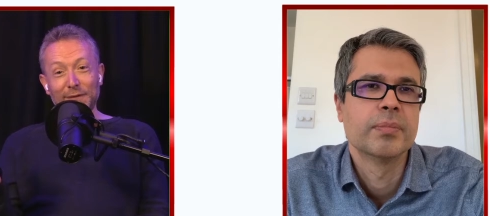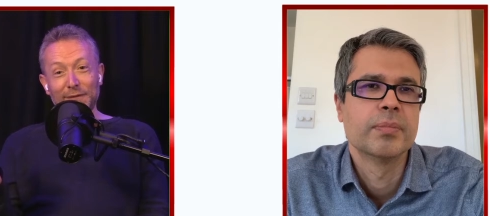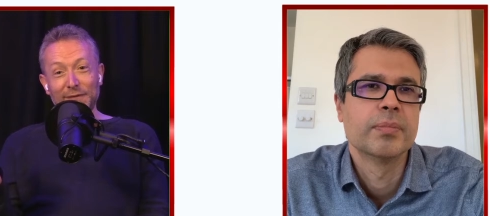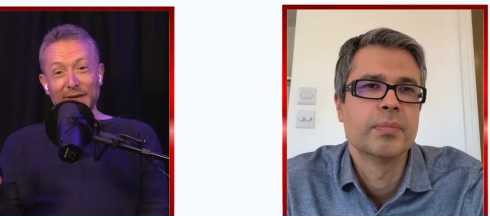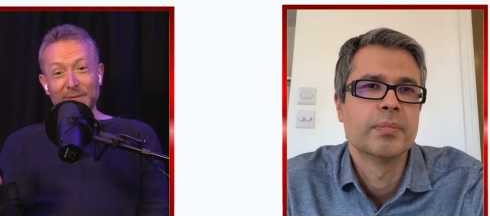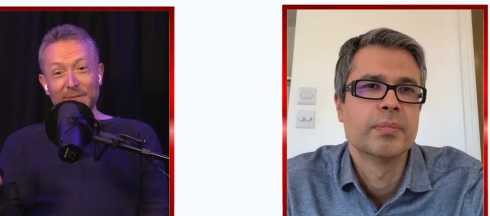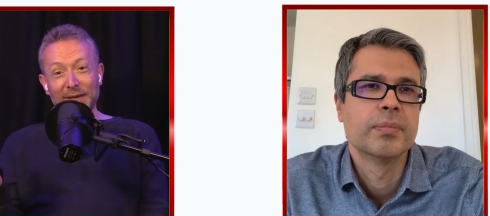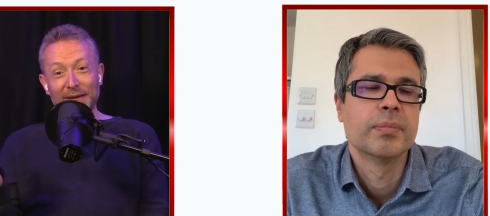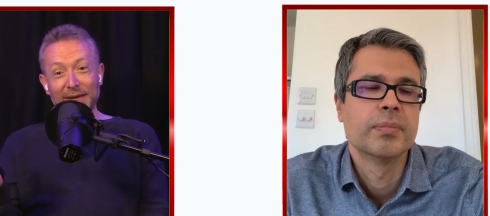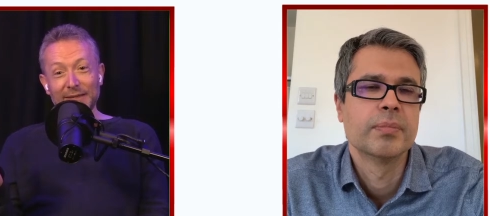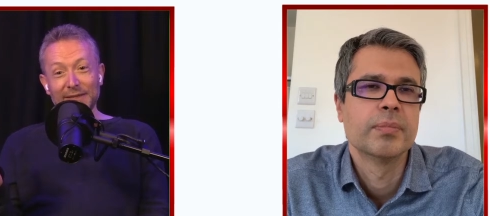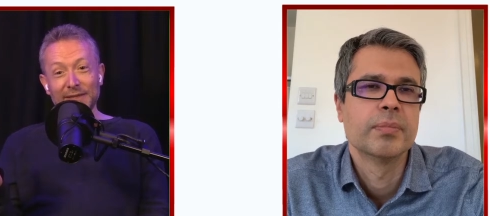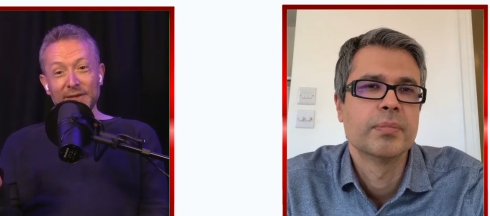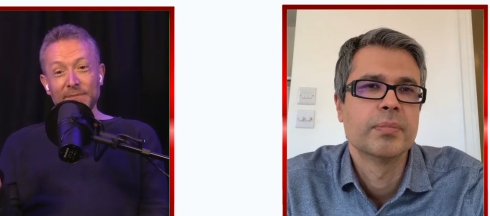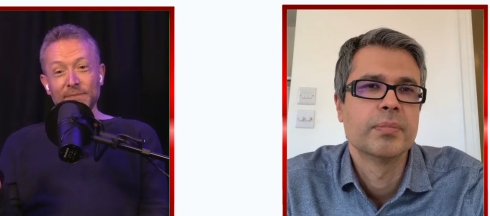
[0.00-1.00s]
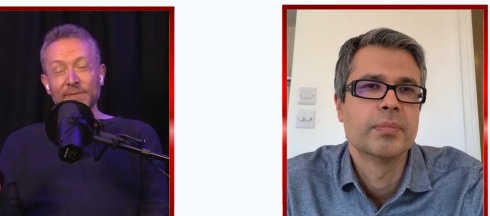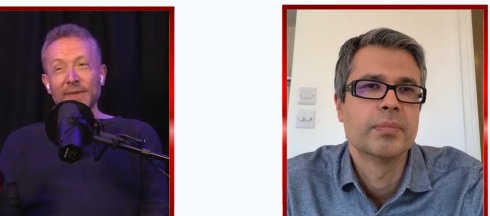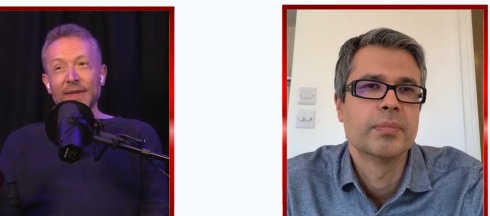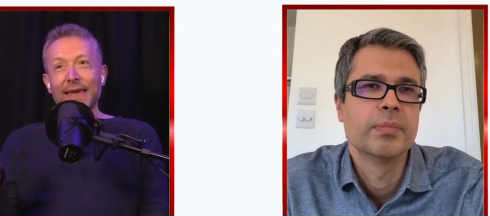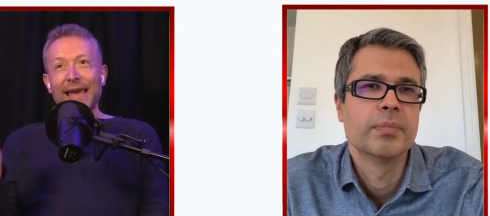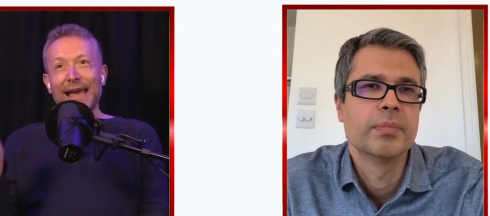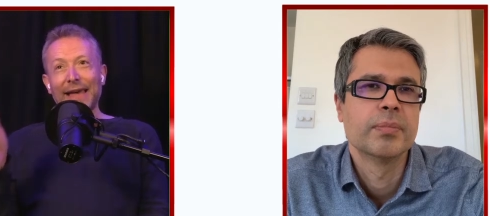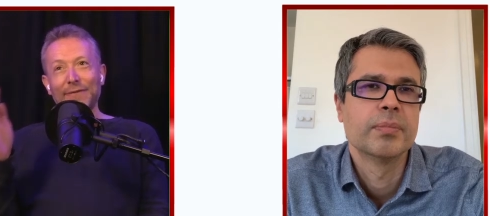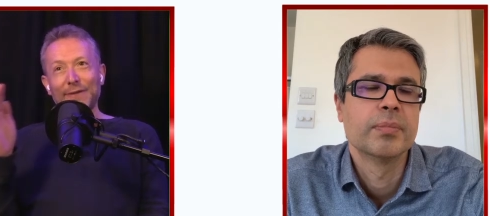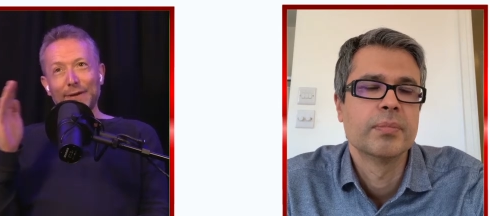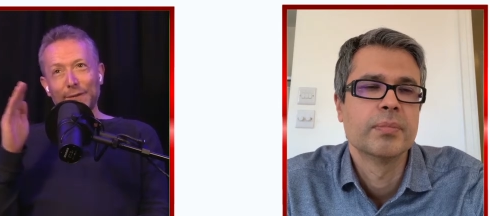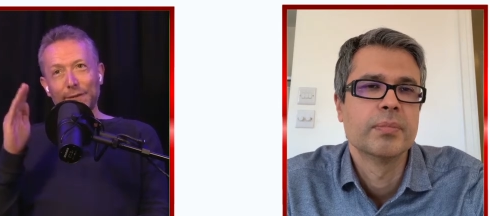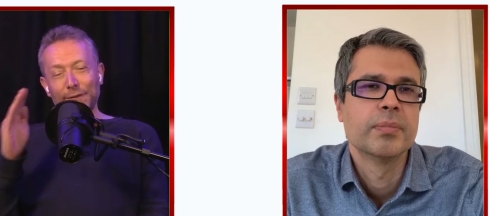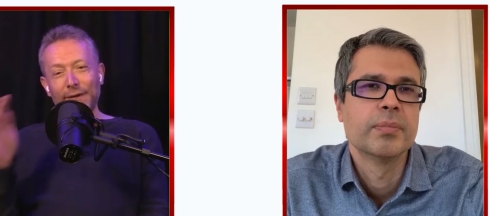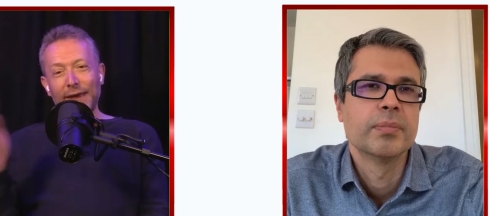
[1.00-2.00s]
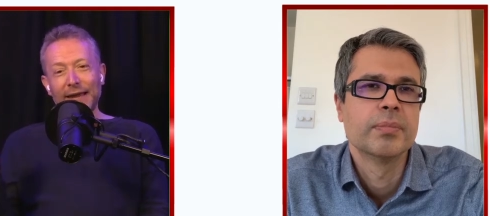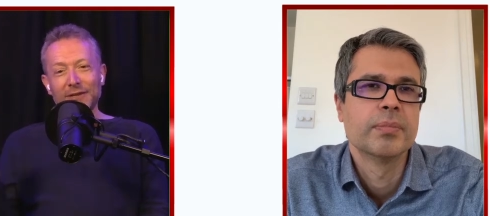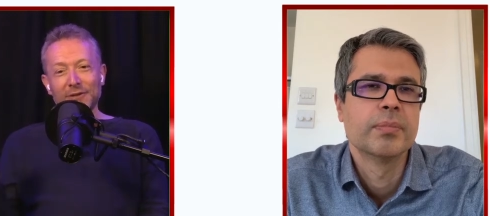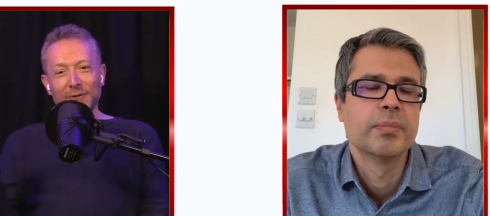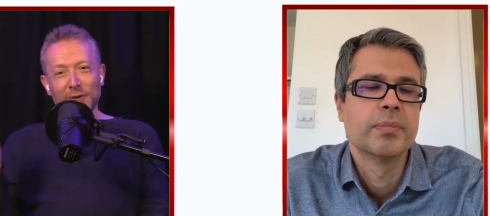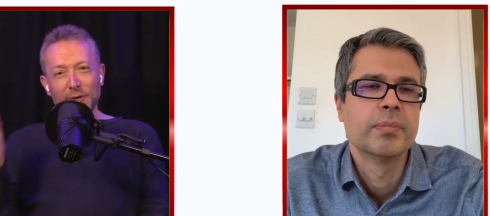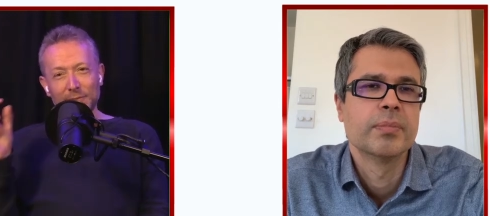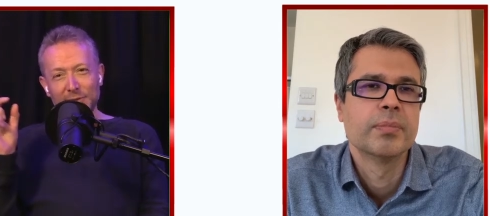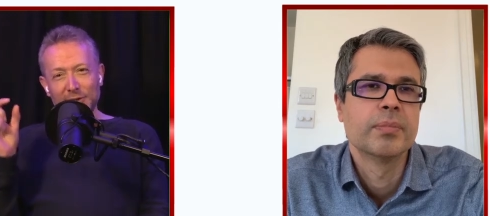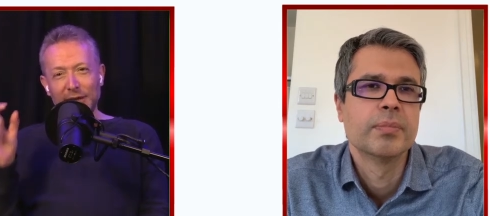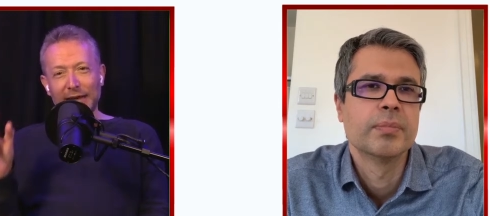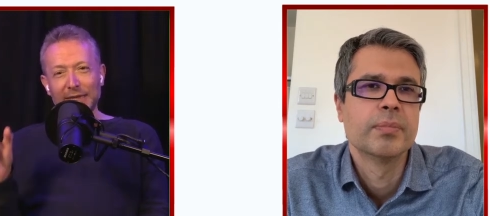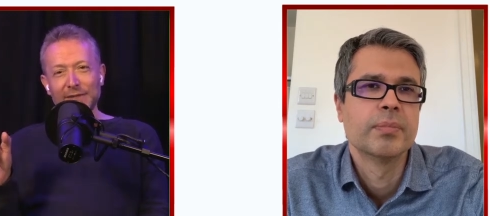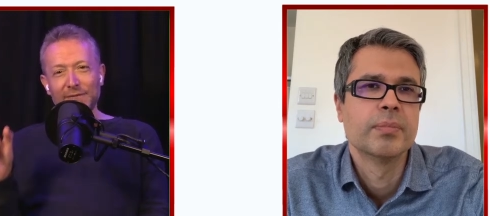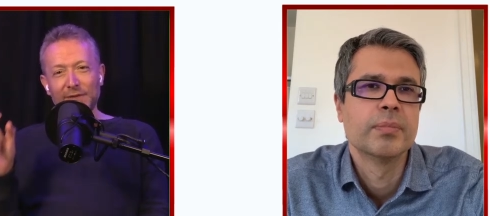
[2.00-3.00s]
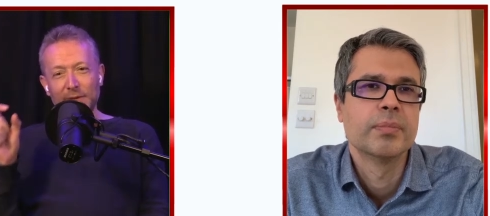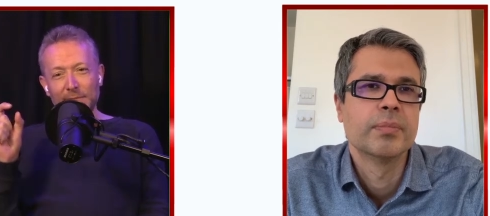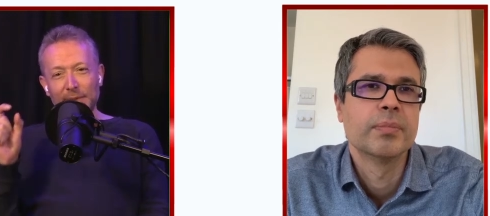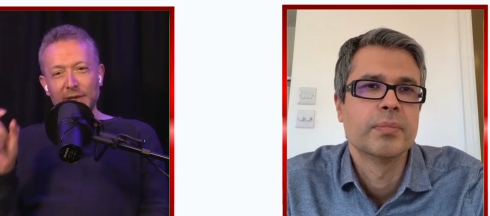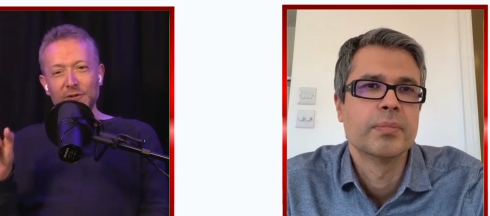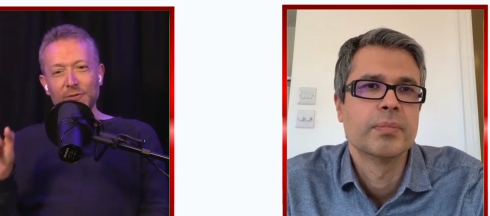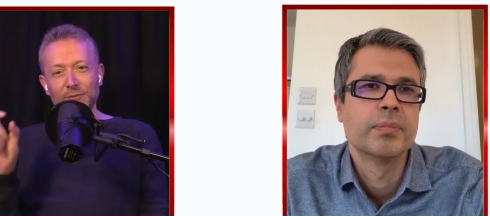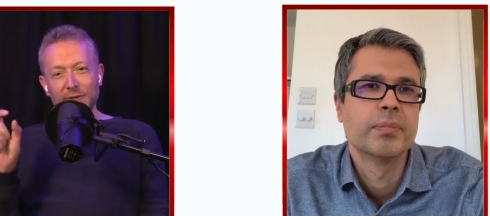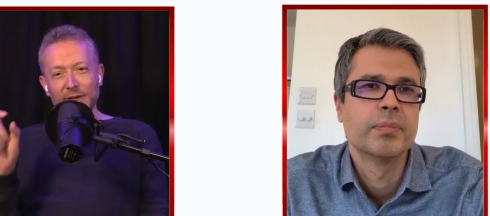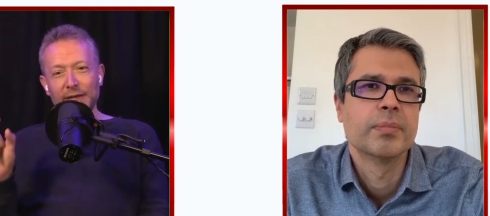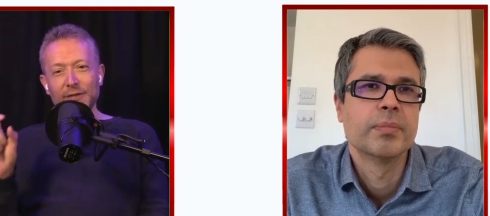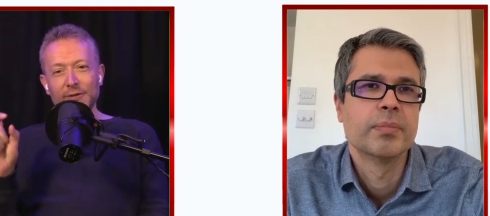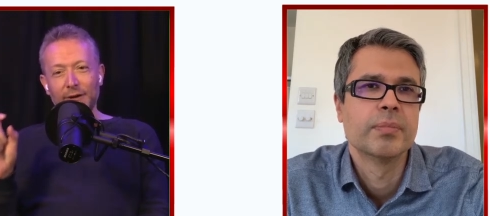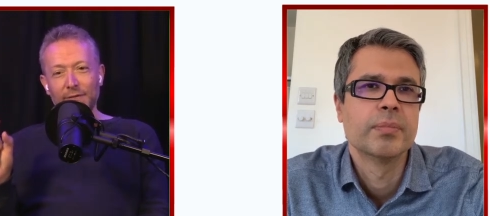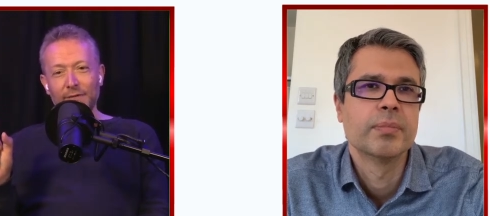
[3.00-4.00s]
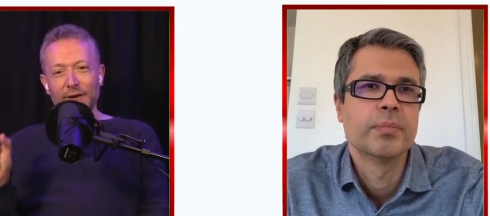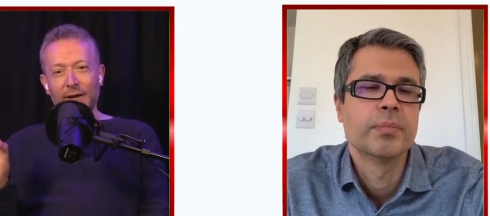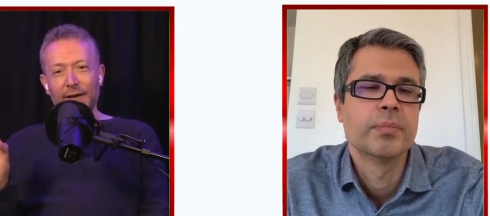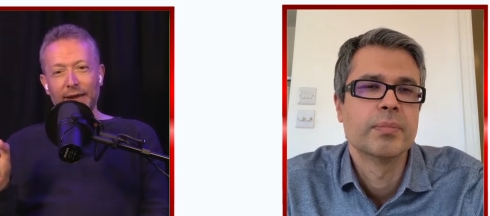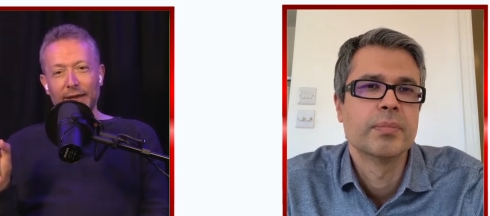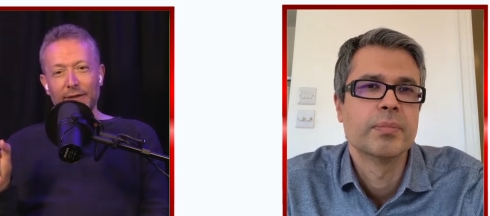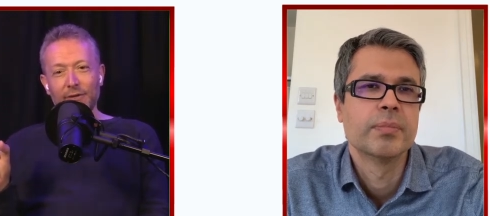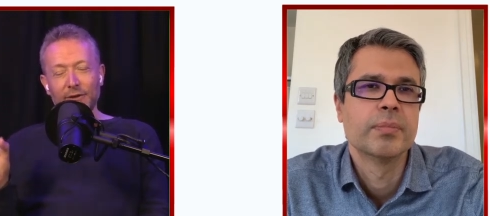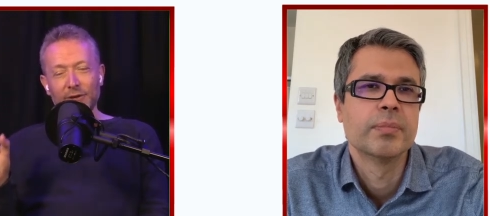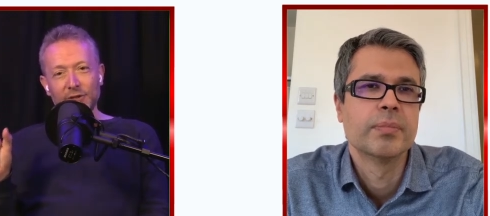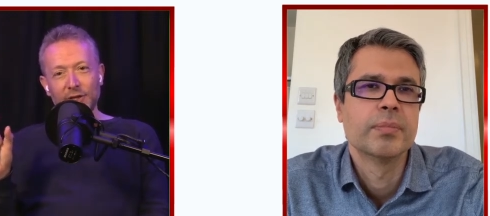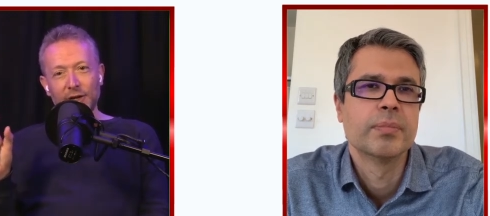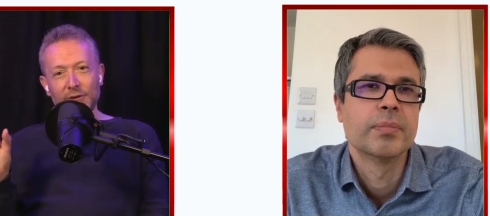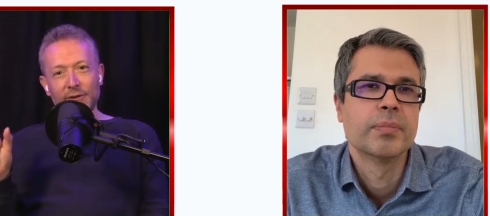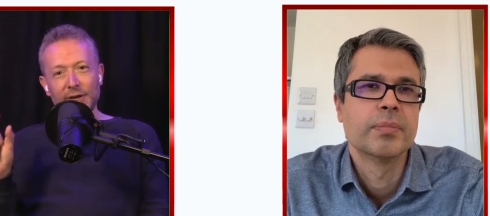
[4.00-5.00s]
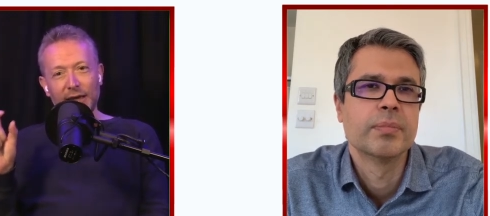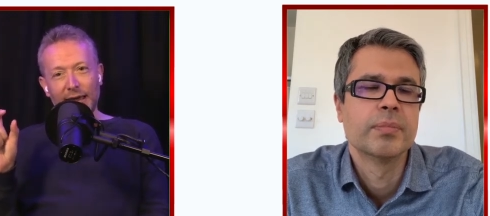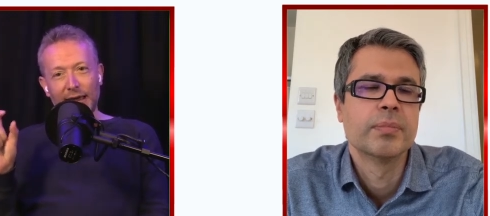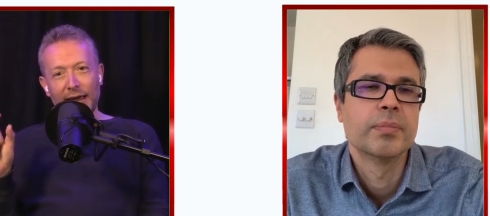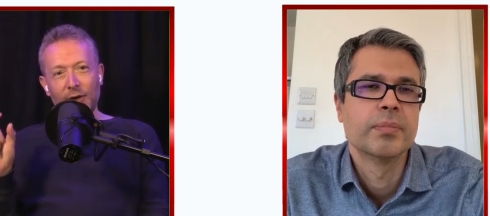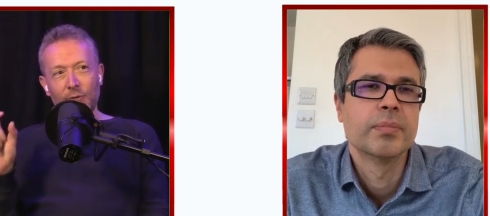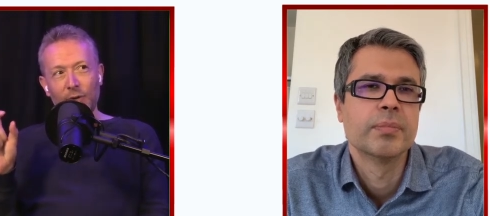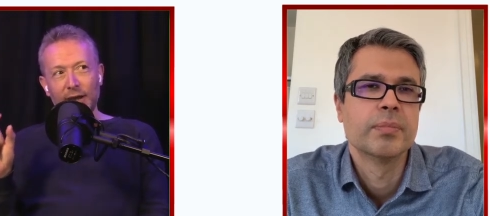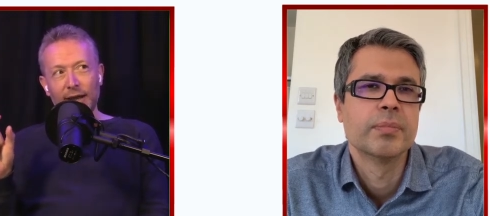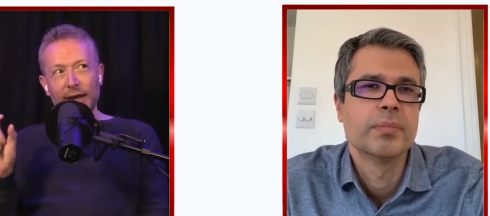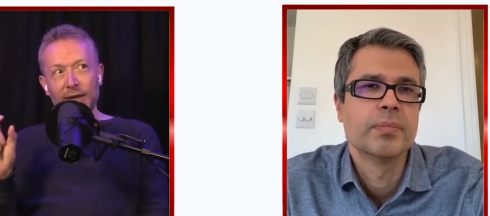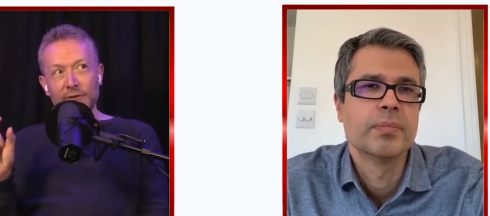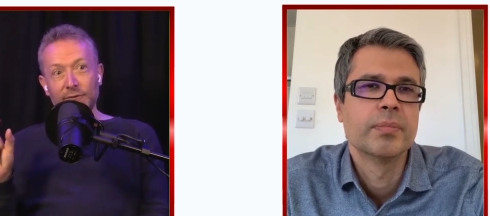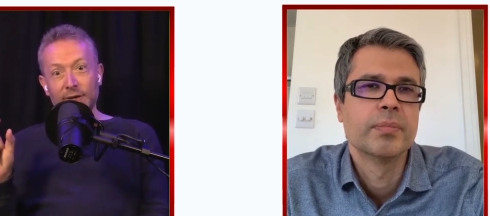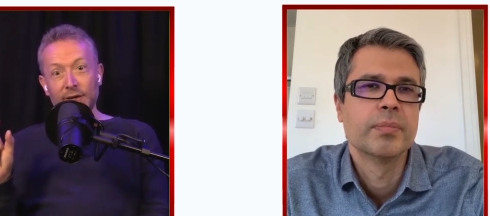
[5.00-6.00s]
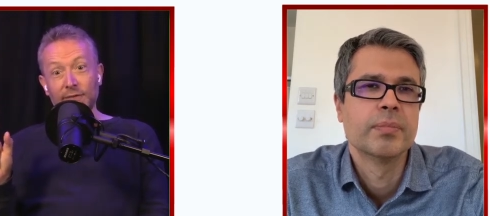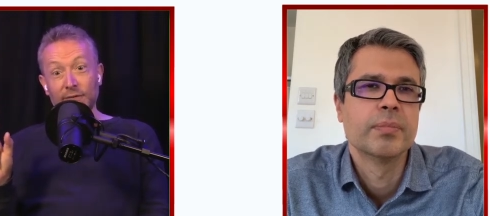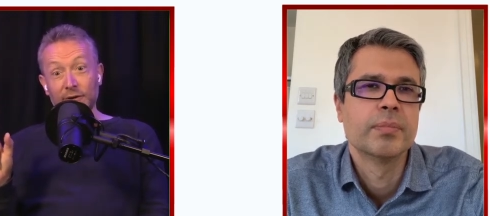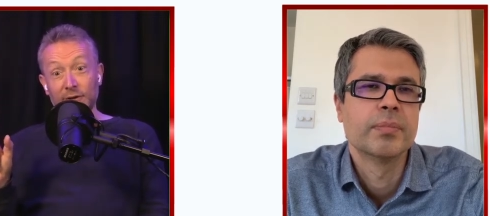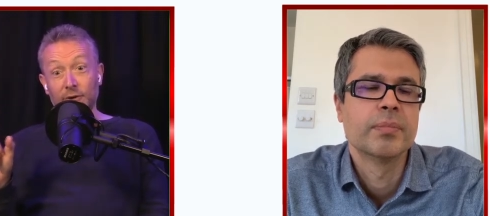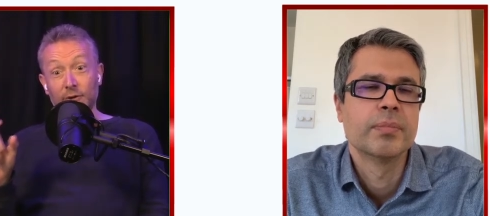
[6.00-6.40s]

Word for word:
Speaker 1: fifteen minutes. And the effect on the objectively measurable data overnight that showed how well I had recovered,